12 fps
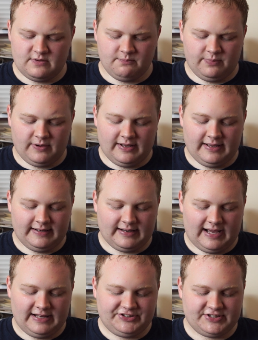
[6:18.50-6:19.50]
But
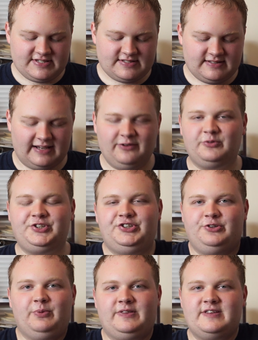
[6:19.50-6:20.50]
I just, I don't
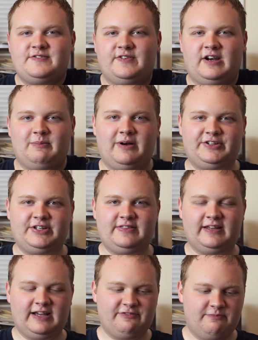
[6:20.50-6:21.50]
shoot with this very much. I
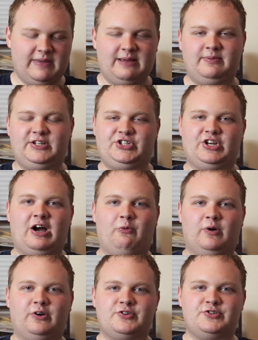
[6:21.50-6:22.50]
think I've maybe
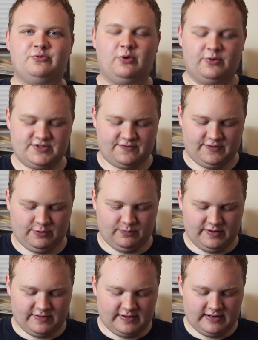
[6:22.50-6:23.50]
shot one or two rolls of film
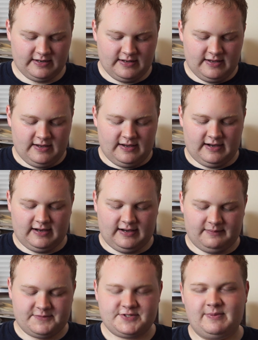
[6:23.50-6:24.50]
with it.
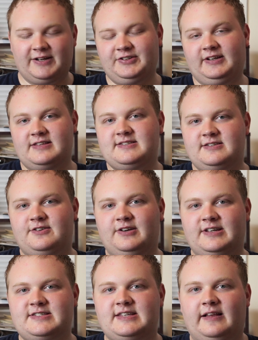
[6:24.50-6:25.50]
Um, so I'm actually
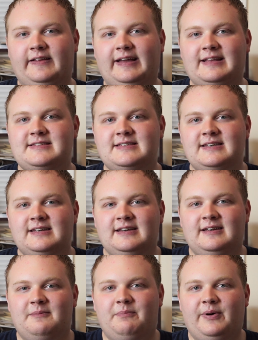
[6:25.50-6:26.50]
considering selling it.
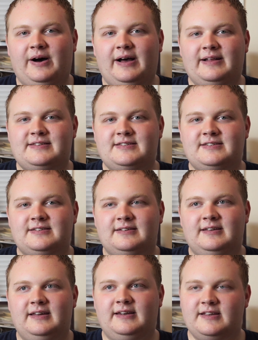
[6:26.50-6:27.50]
But
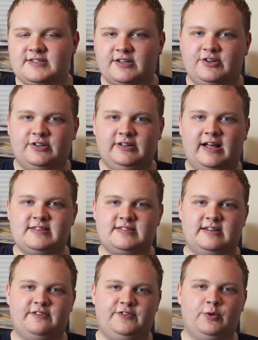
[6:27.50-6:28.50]
it is a good lens,
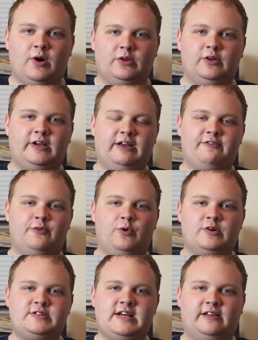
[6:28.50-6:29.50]
and if you are looking
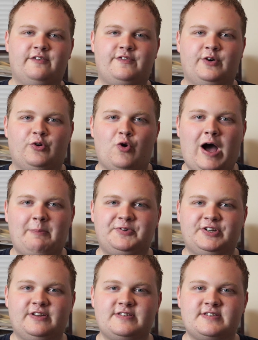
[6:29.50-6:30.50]
for telephoto
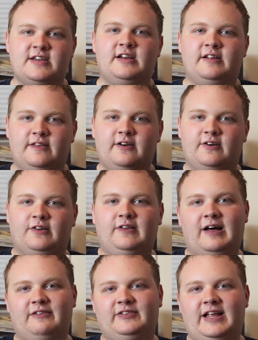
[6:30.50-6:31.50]
options, there are a
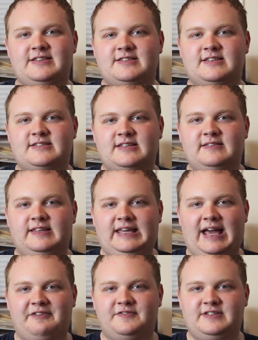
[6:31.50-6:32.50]
lot of lenses in the
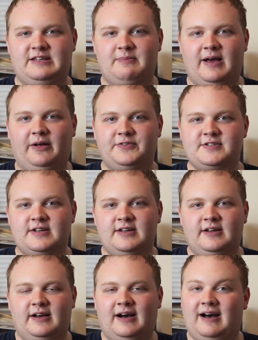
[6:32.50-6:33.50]
FD mount
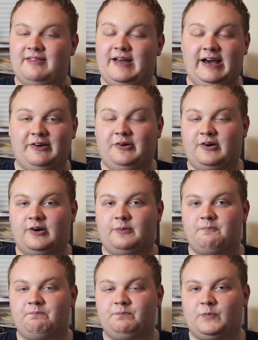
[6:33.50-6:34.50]
uh, that
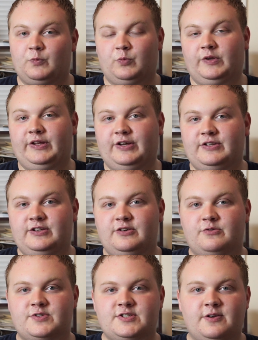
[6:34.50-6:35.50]
are really good to
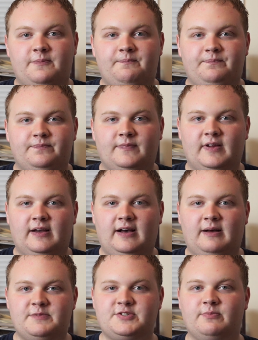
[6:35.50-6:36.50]
use.
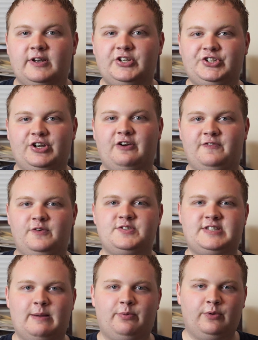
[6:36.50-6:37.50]
Um, so I'm going to share a few
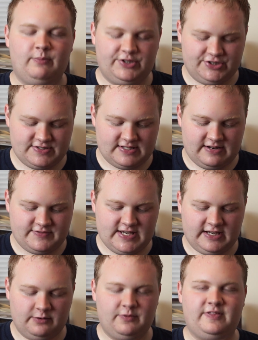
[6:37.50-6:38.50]
sample images that I've
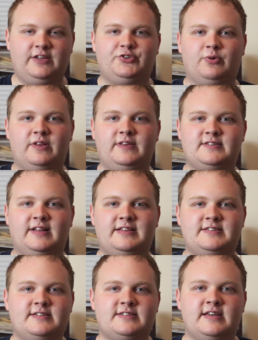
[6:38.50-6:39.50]
taken with each one of these
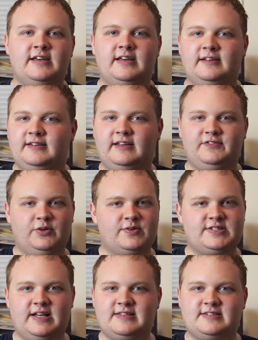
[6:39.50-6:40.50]
lenses to give you a
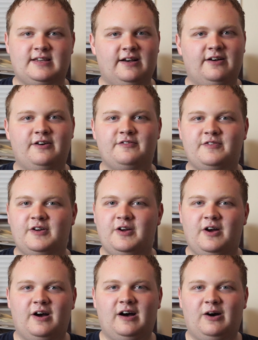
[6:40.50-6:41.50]
sense of
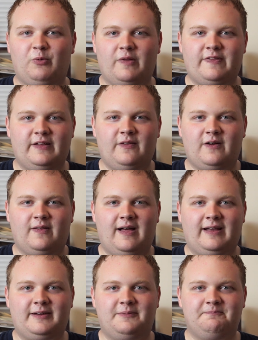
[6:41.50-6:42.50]
uh, what they look
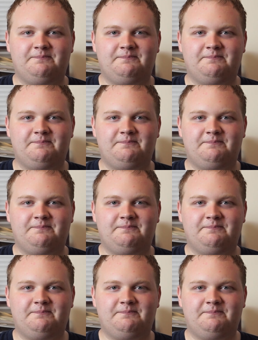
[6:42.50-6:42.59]
like.